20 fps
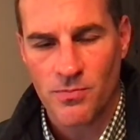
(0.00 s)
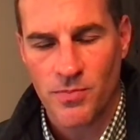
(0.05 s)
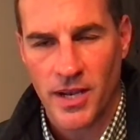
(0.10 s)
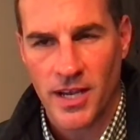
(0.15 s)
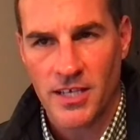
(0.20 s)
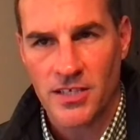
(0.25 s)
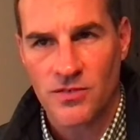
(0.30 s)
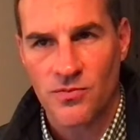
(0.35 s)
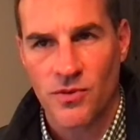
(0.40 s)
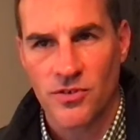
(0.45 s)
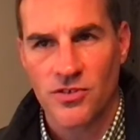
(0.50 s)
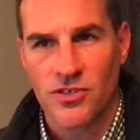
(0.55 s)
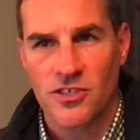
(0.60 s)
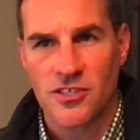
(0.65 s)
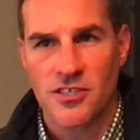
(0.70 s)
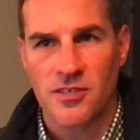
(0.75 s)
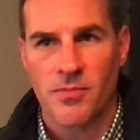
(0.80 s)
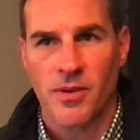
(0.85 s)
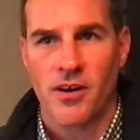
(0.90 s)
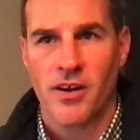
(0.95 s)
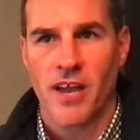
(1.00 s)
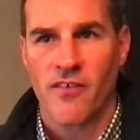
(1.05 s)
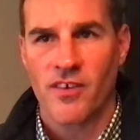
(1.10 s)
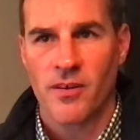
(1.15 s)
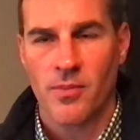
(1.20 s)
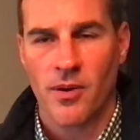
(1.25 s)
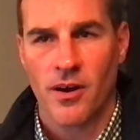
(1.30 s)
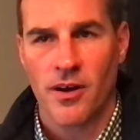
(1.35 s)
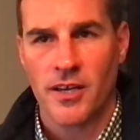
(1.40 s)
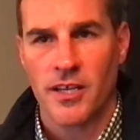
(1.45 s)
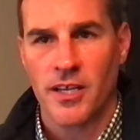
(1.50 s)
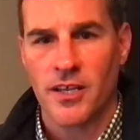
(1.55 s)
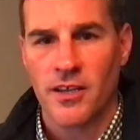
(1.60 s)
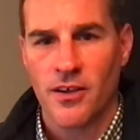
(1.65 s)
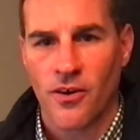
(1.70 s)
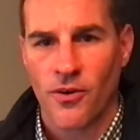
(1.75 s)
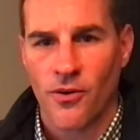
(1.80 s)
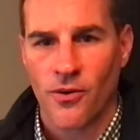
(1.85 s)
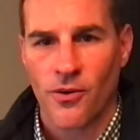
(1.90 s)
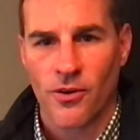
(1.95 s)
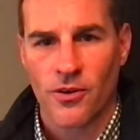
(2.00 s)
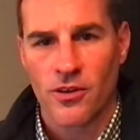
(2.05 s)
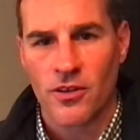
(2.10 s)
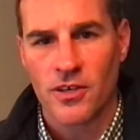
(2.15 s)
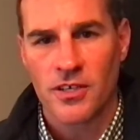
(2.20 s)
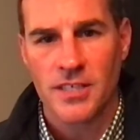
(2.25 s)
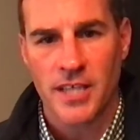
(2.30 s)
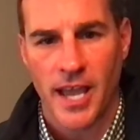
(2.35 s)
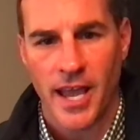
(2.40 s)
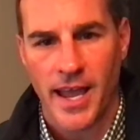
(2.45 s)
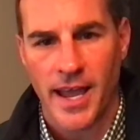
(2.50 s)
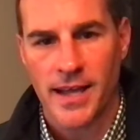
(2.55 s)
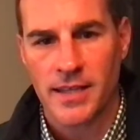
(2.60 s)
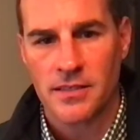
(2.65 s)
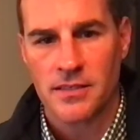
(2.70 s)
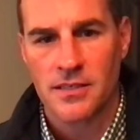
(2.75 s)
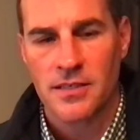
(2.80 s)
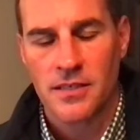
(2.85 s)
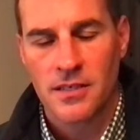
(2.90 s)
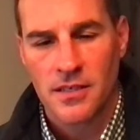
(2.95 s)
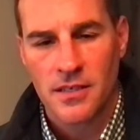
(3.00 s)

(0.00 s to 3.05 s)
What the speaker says: base with just about everybody or looked at